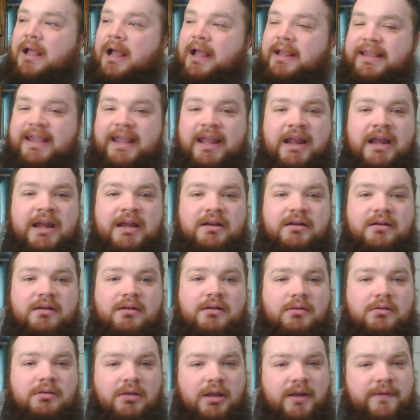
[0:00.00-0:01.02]
I can't
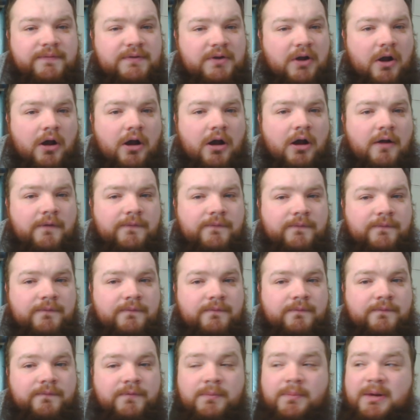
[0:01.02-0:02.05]
lift off
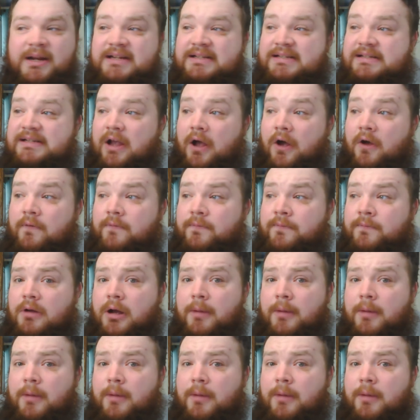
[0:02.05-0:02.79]
for myself